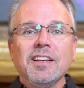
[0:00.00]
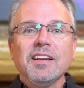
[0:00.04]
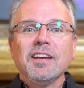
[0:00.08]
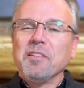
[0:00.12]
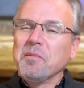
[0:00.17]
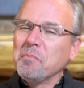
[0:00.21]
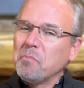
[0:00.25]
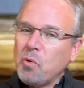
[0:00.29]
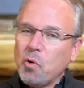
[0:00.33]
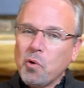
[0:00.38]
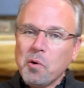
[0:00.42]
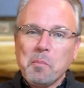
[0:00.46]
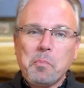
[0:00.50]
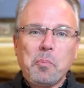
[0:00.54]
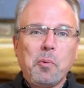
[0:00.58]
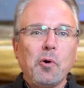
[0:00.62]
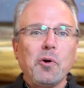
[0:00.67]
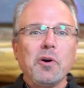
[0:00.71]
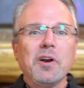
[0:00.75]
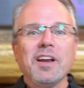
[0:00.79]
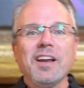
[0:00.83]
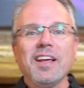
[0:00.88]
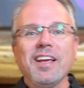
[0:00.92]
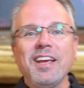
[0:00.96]
More
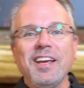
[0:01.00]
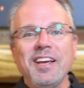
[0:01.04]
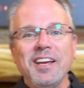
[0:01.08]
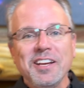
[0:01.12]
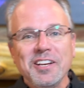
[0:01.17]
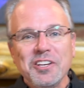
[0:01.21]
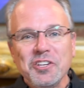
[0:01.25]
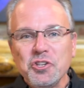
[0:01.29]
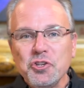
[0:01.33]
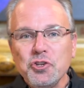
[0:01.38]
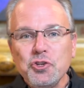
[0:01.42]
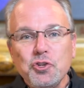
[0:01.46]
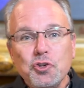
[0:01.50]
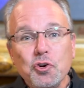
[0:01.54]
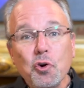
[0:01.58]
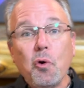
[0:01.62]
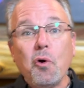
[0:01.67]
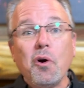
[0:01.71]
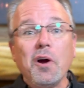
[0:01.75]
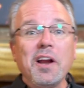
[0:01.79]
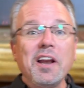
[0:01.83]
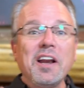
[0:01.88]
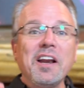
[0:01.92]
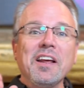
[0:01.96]
importantly,
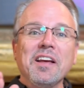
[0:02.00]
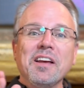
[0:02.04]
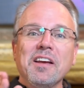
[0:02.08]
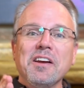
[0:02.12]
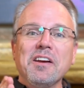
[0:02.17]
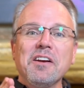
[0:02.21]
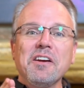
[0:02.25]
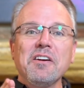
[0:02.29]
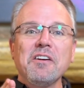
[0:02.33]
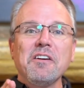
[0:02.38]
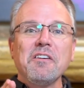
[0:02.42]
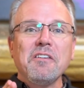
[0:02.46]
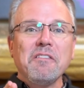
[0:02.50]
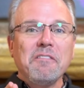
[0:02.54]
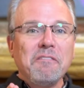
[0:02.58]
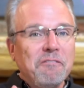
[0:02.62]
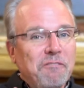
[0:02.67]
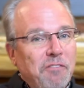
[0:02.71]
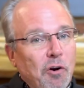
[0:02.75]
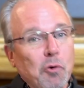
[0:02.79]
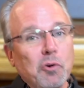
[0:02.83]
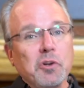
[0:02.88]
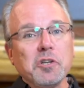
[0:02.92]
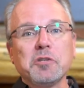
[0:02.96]
join
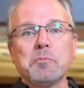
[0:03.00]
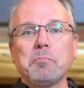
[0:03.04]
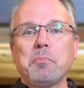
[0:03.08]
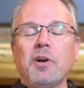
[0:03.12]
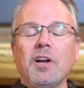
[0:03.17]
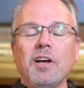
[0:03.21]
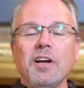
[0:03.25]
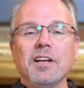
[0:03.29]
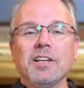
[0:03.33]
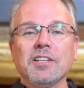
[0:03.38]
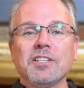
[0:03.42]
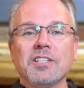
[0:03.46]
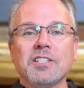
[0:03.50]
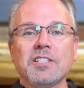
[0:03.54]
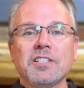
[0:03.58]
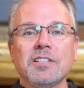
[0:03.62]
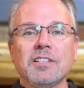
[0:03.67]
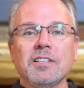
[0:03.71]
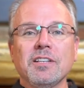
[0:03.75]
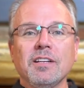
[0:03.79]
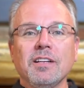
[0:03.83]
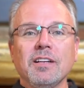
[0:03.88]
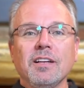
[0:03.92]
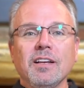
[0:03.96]
Focus Plus.